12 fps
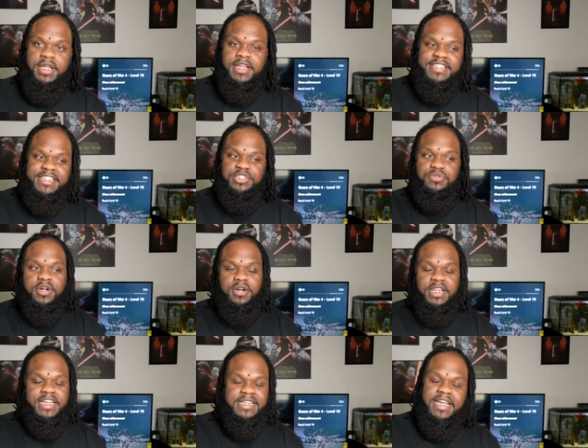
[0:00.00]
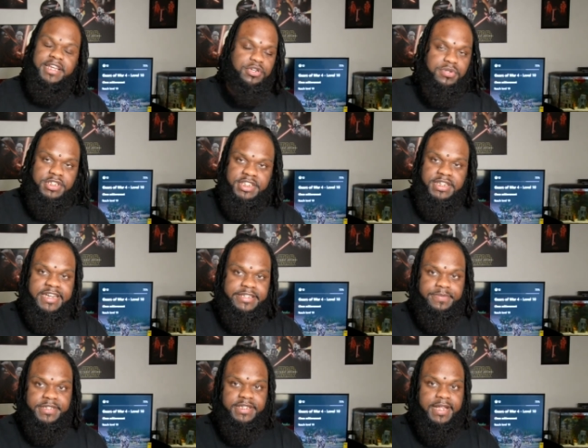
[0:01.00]
Instead of doing all the last, I hate doing shit
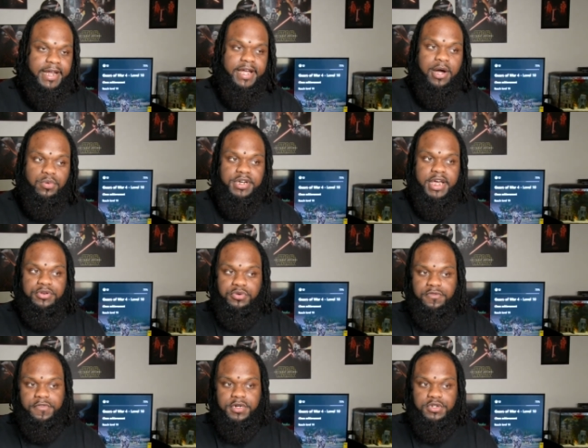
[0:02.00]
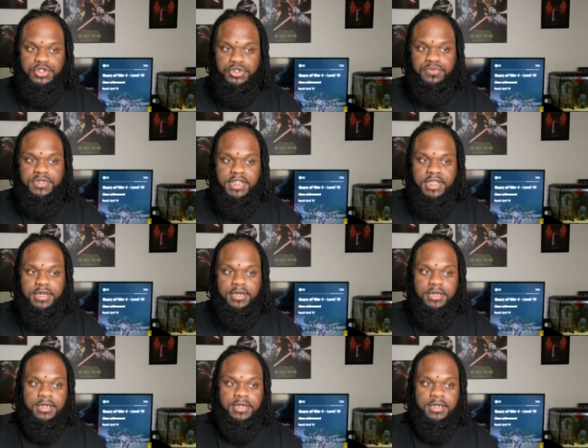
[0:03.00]
last minute. Like I will not do a photo shoot within